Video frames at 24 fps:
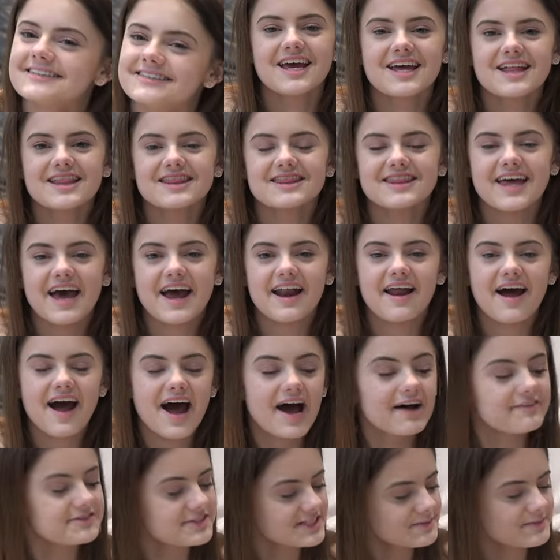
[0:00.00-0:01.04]
Then I
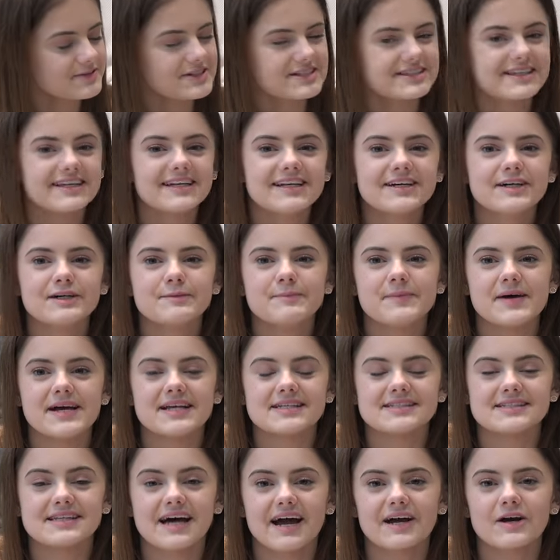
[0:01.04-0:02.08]
have some other little
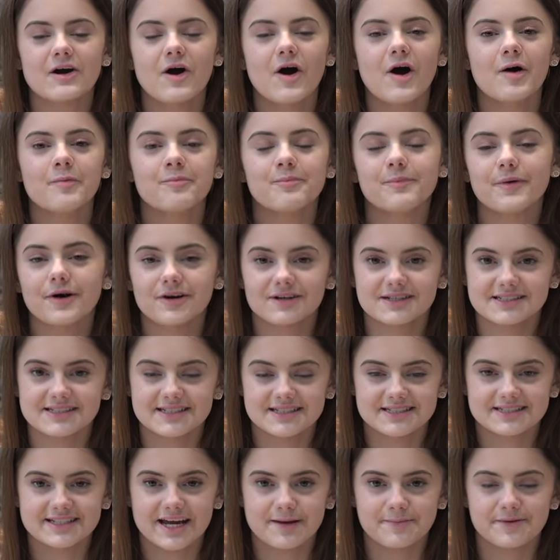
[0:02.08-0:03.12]
bits that I got on
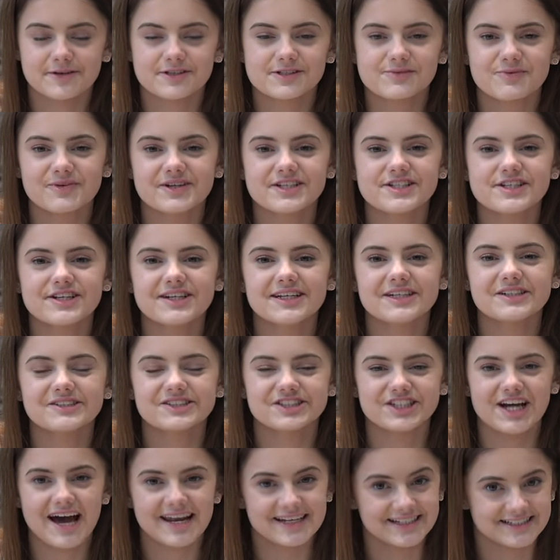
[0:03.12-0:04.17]
Boxing Day, because we do little
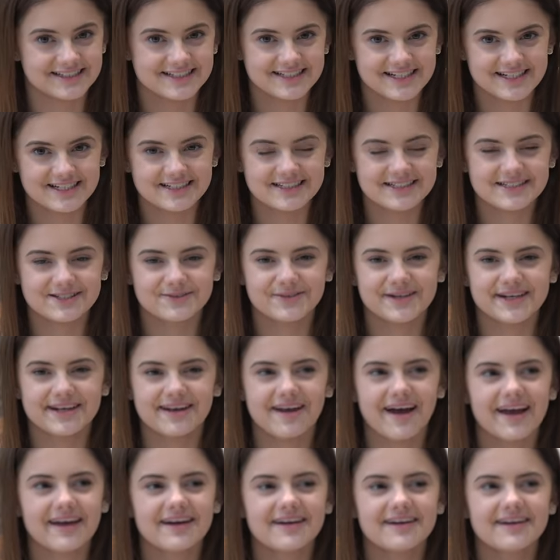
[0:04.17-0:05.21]
challenges to win
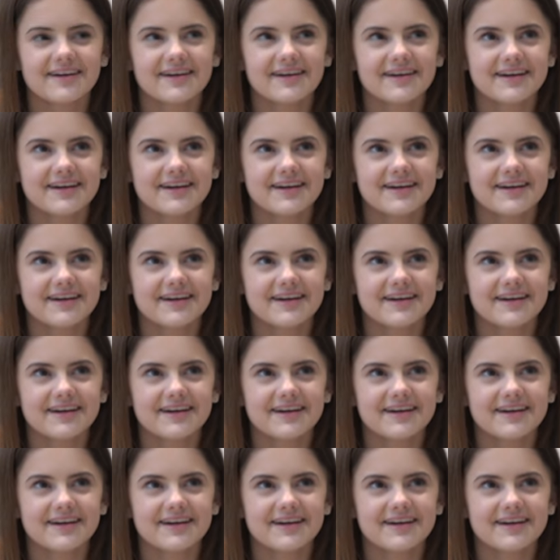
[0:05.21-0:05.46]
like